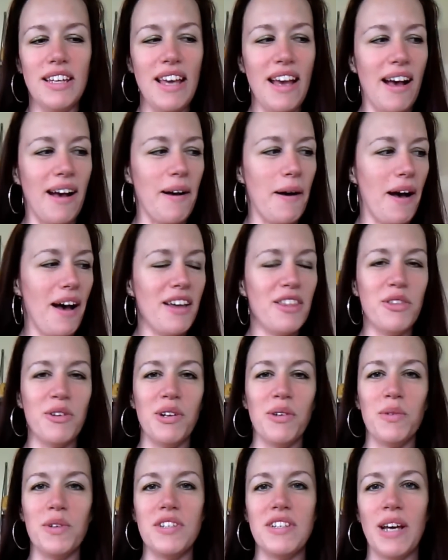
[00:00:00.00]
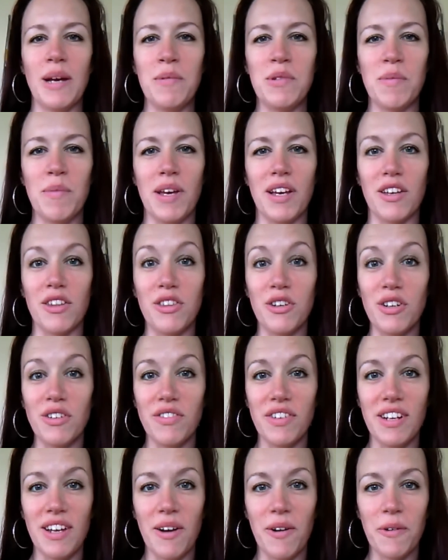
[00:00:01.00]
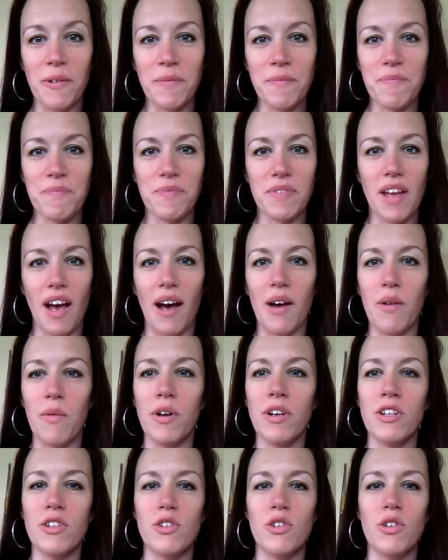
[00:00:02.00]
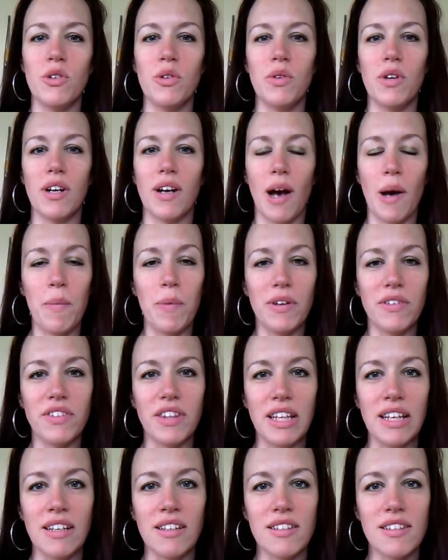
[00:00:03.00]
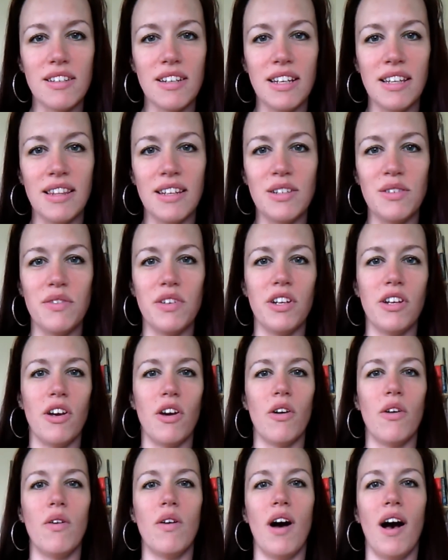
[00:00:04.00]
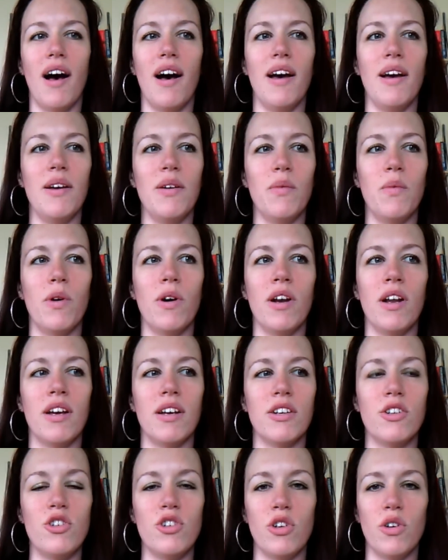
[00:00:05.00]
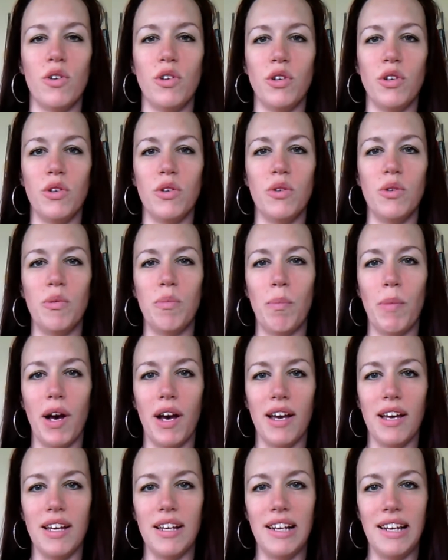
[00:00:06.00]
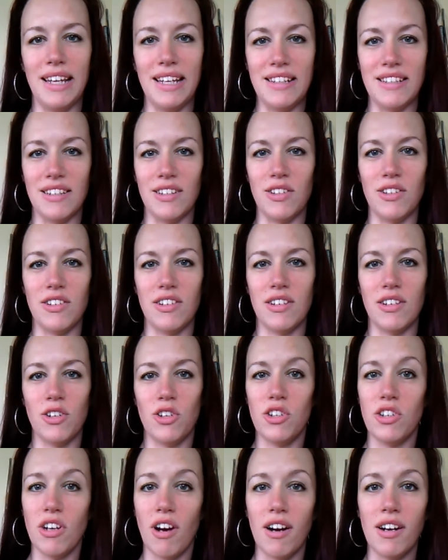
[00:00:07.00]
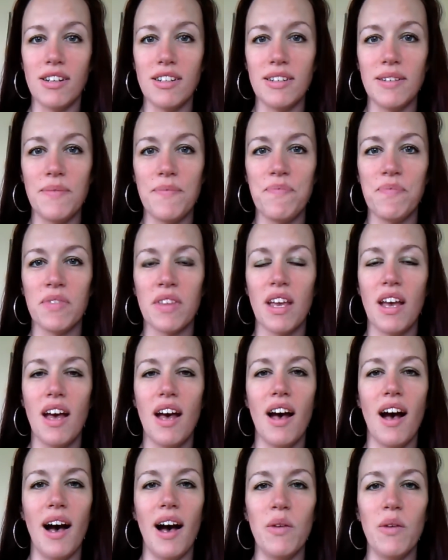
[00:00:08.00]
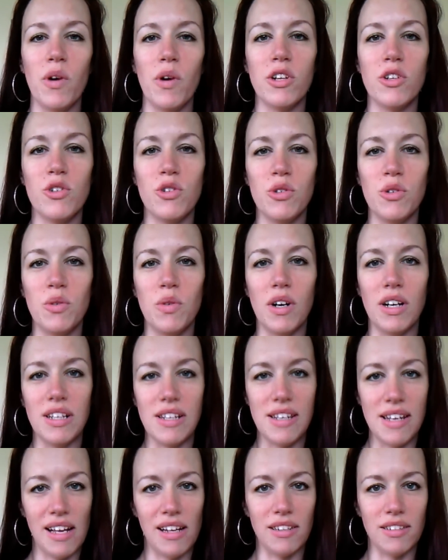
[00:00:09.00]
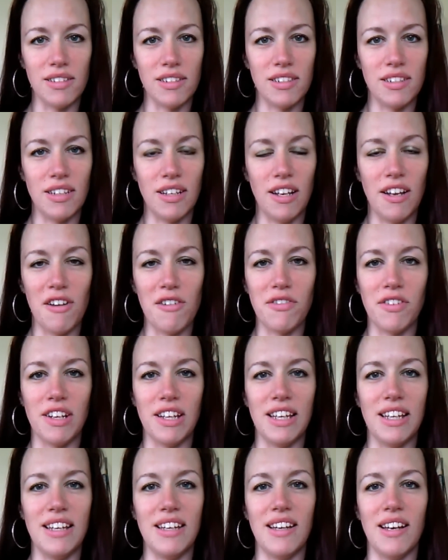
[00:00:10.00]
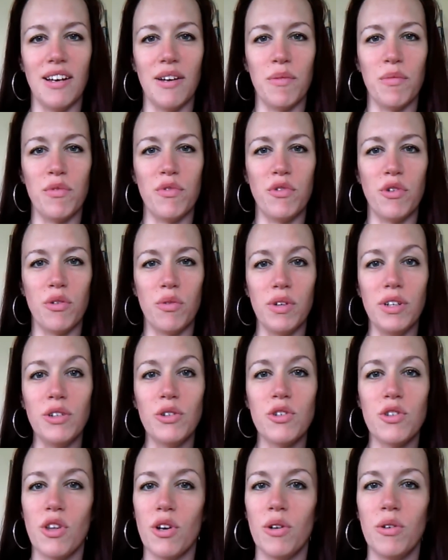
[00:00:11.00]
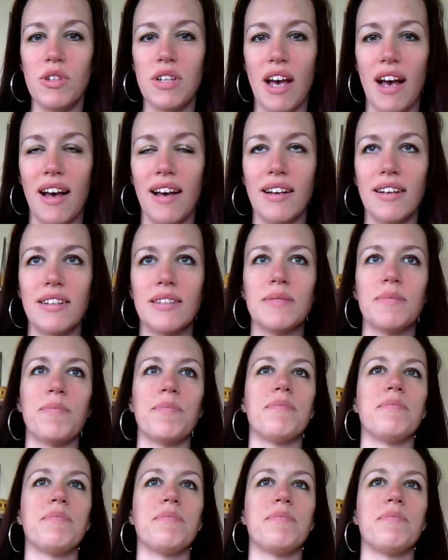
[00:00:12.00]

yeah, I thought it was time to make a third video. I want to do a couple of things in this video. I want to show you my latest start. I want to do Adele's lovely Fer Realz Tho tag.